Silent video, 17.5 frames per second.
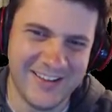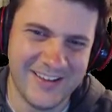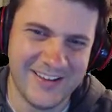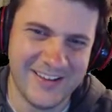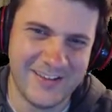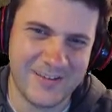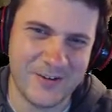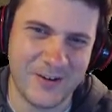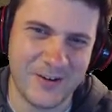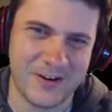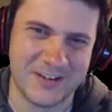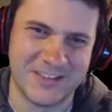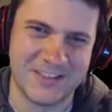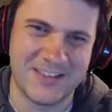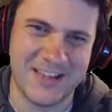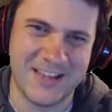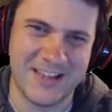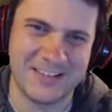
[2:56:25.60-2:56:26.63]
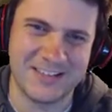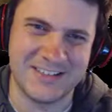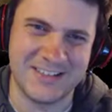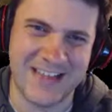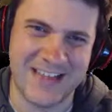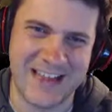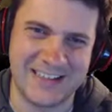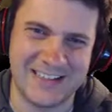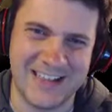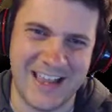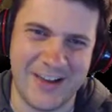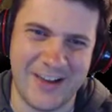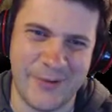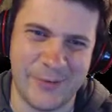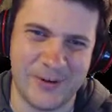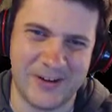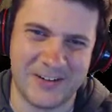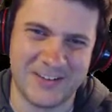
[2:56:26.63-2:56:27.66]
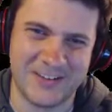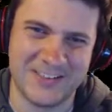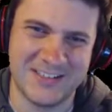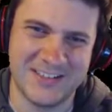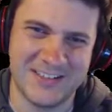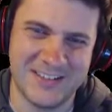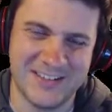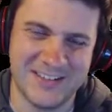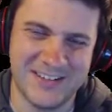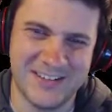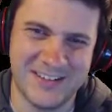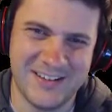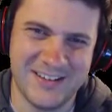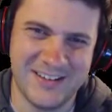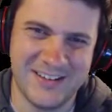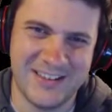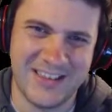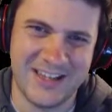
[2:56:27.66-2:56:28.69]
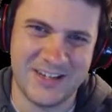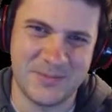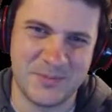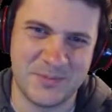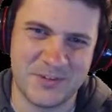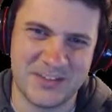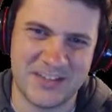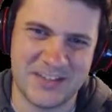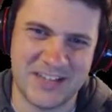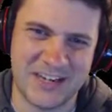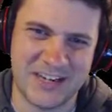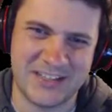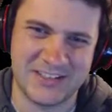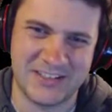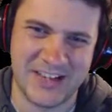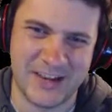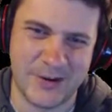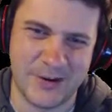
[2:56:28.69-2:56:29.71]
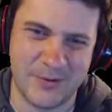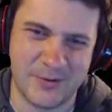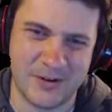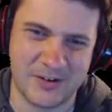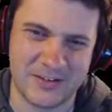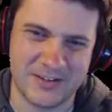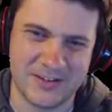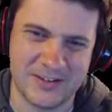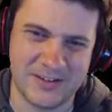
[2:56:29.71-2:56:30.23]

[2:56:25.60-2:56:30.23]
Of course, that's exactly how it works. That is precisely how it works.